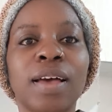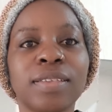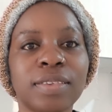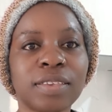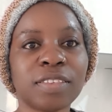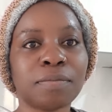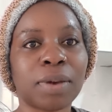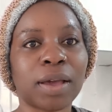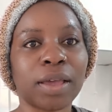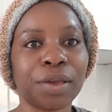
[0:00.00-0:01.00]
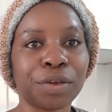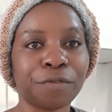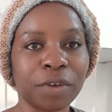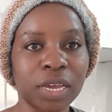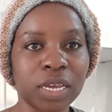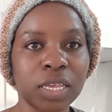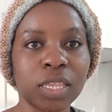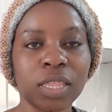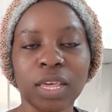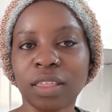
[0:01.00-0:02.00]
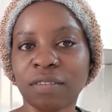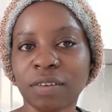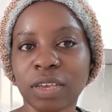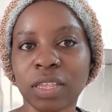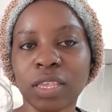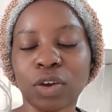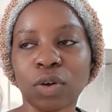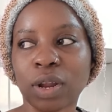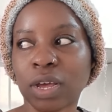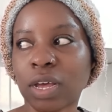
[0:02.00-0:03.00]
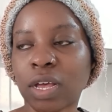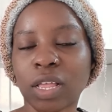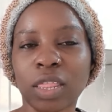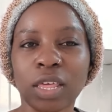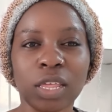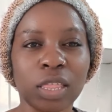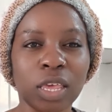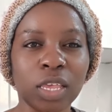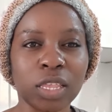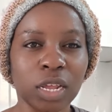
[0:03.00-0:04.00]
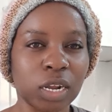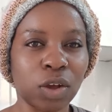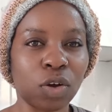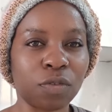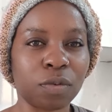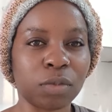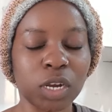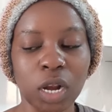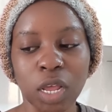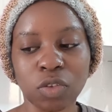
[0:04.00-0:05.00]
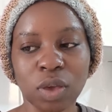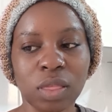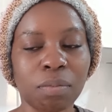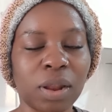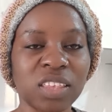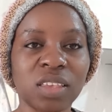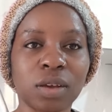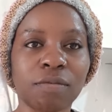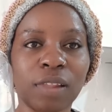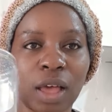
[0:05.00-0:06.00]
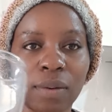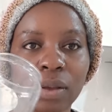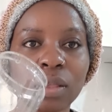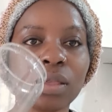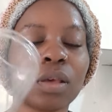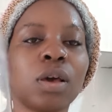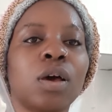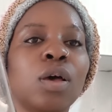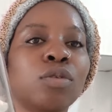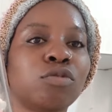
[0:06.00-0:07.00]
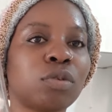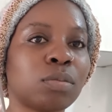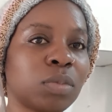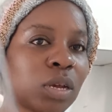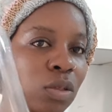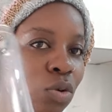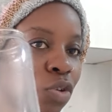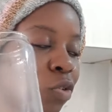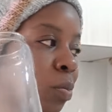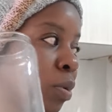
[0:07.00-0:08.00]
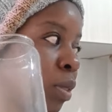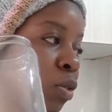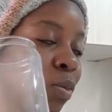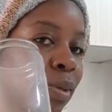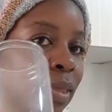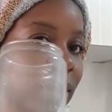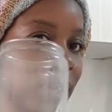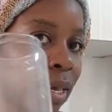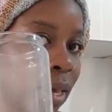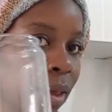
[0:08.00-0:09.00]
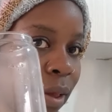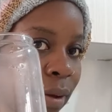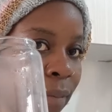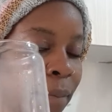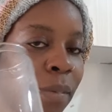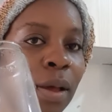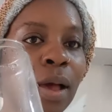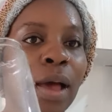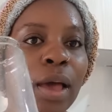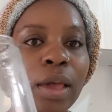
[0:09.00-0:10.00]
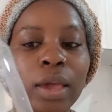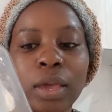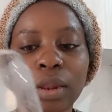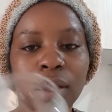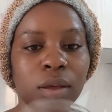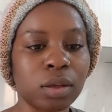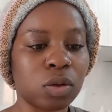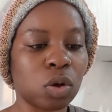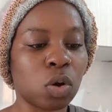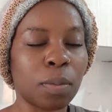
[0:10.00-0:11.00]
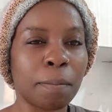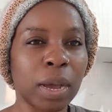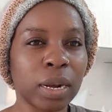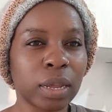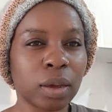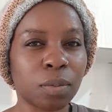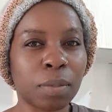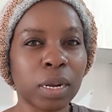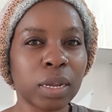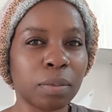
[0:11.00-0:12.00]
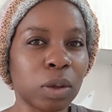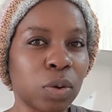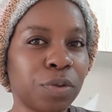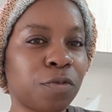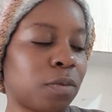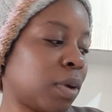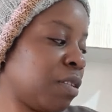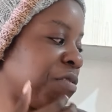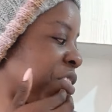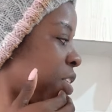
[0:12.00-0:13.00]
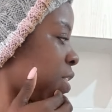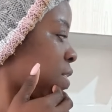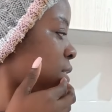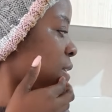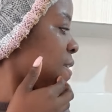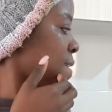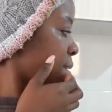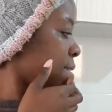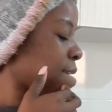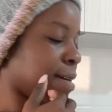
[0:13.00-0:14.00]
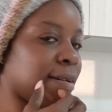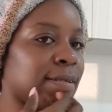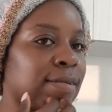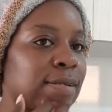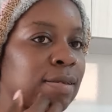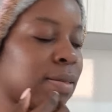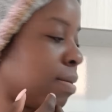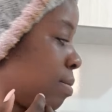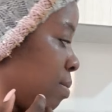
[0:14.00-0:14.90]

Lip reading: since my vase, the other vase, ikona the other things that I got from China Square, the plastic flowers. So I'm just going to put these ones here, and on Monday I'll be going for my vase. Yeah, so